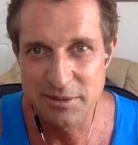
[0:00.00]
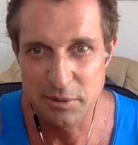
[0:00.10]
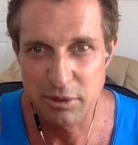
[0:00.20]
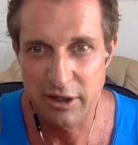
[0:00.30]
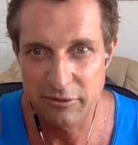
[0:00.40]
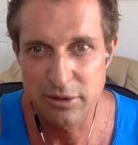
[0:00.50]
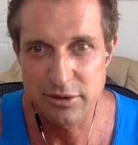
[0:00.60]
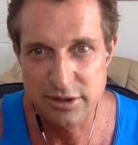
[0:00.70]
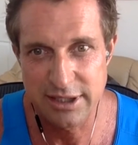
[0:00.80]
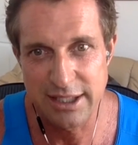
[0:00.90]
the sleep
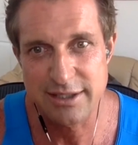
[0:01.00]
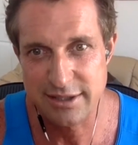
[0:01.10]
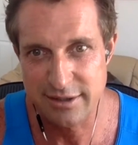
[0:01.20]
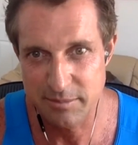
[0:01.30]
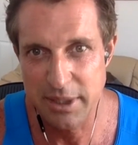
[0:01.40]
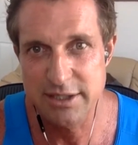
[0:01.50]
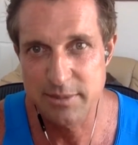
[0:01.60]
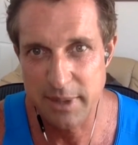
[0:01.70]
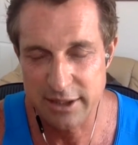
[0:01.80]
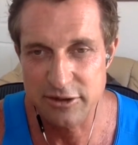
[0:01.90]
deprived person gets that pays
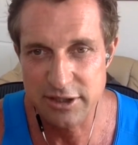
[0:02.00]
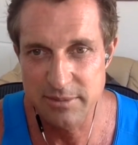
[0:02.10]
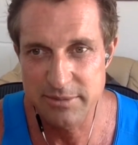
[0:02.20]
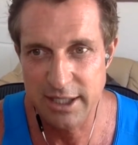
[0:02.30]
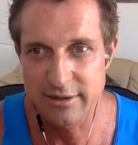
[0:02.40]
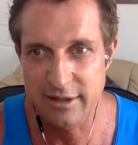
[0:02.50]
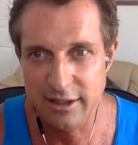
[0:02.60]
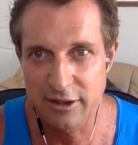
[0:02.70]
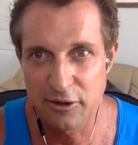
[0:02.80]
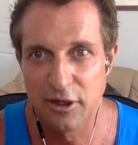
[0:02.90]
back their sleep debt that they
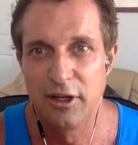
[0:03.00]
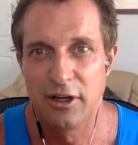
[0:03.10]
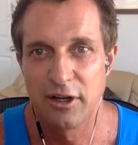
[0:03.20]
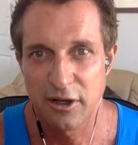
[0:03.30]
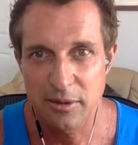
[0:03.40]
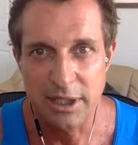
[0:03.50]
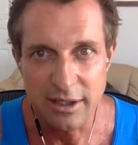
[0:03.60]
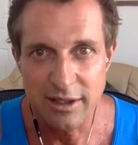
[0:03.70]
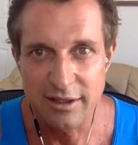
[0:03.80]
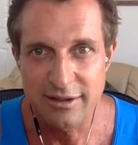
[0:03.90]
go, oh my
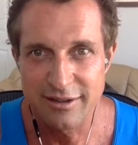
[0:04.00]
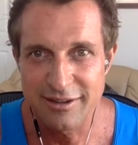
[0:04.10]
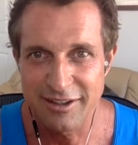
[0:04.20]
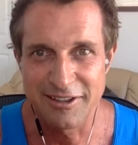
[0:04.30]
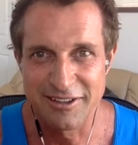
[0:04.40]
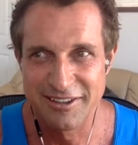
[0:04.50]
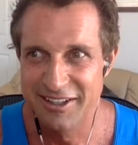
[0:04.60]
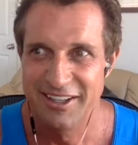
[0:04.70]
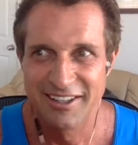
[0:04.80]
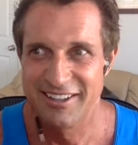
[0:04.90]
god, like
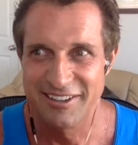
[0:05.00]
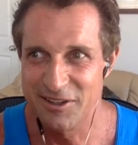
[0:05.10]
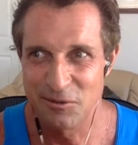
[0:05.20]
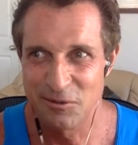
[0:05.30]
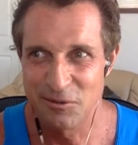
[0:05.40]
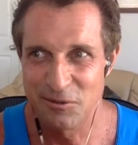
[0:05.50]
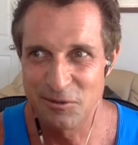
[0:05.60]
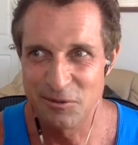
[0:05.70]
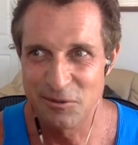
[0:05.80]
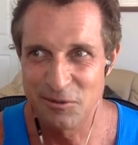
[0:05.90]
the
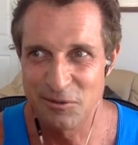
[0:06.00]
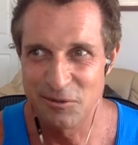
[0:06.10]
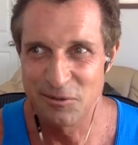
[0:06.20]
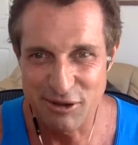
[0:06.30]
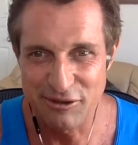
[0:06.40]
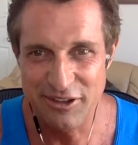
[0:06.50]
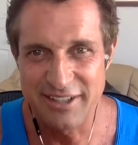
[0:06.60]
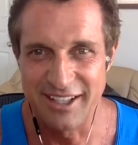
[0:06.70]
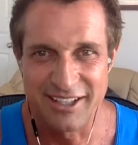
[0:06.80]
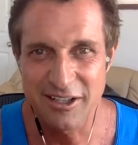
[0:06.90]
world is so much
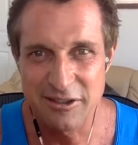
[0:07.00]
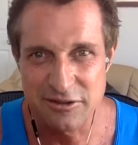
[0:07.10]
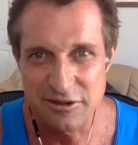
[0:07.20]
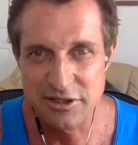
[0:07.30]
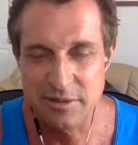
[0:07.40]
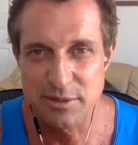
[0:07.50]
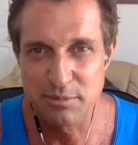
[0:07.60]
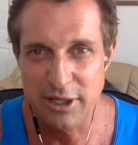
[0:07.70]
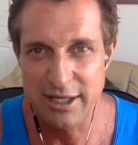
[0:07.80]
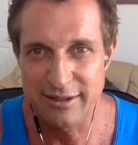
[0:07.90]
more fun. The colors are so
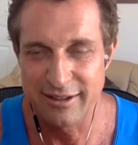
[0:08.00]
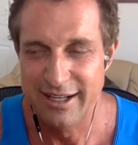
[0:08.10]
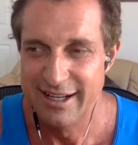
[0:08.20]
much brighter.